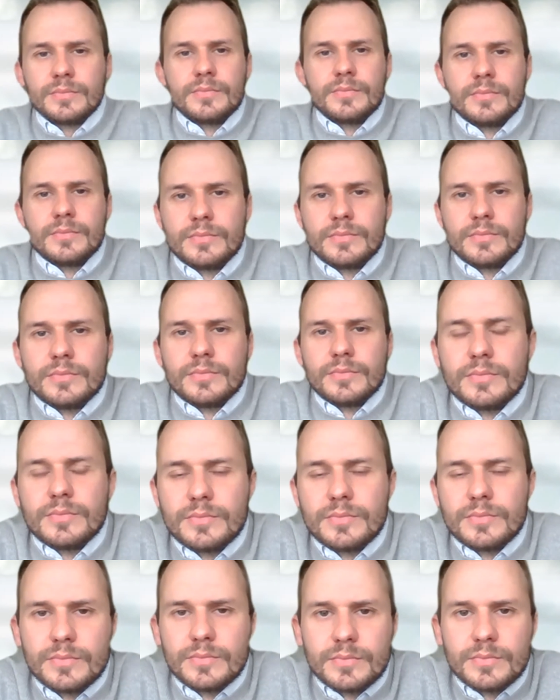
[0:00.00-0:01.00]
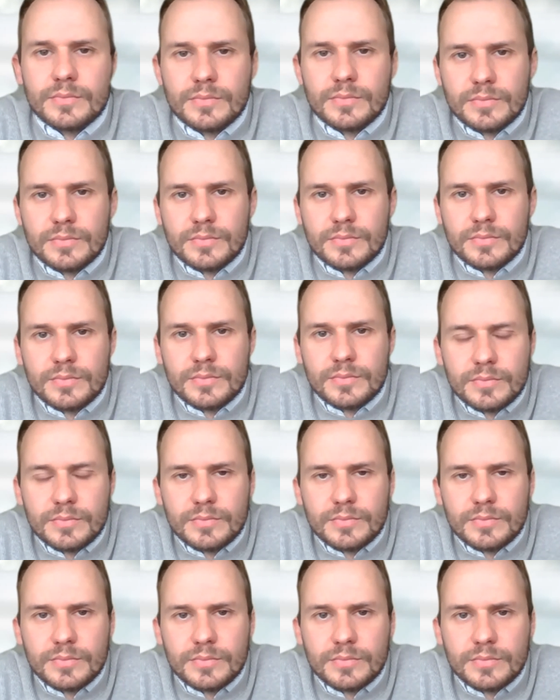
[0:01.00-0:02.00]

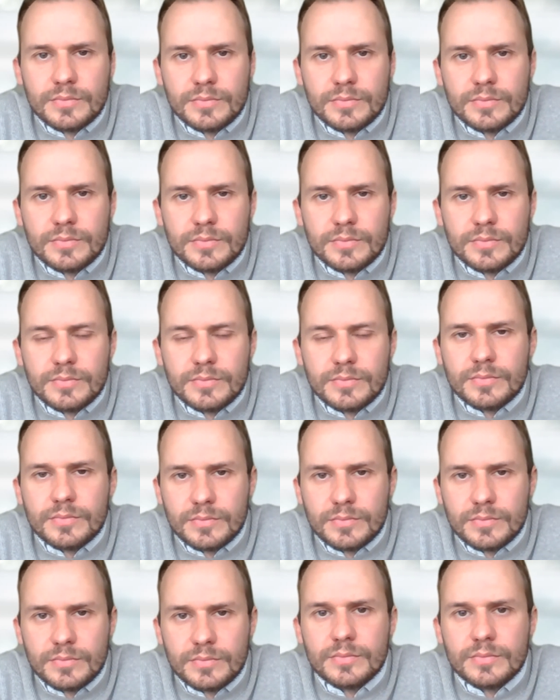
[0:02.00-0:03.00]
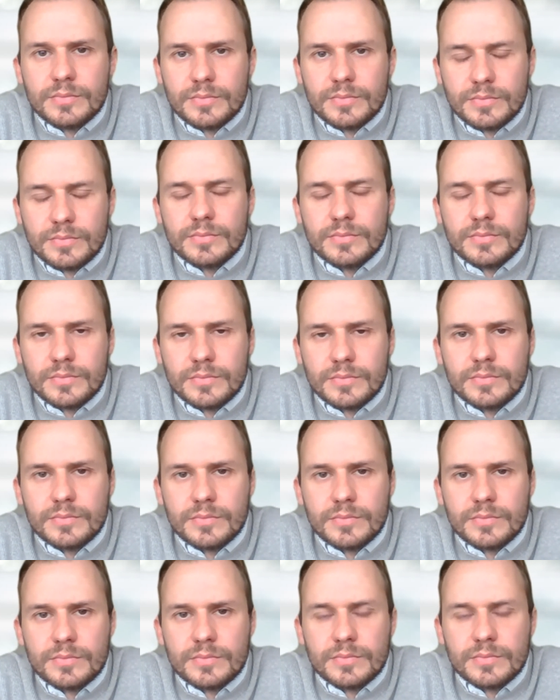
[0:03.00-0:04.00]

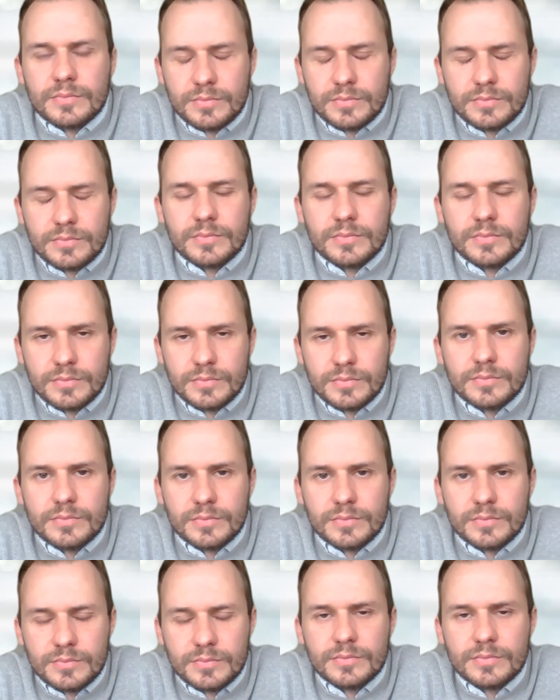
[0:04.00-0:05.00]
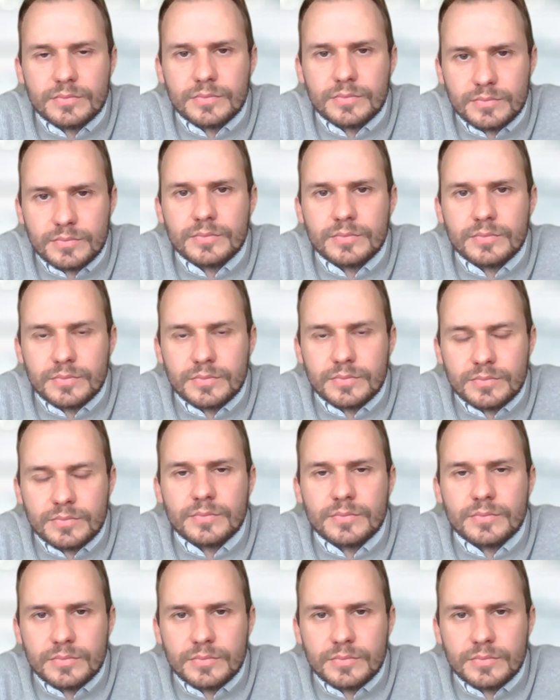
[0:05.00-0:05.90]
(silent)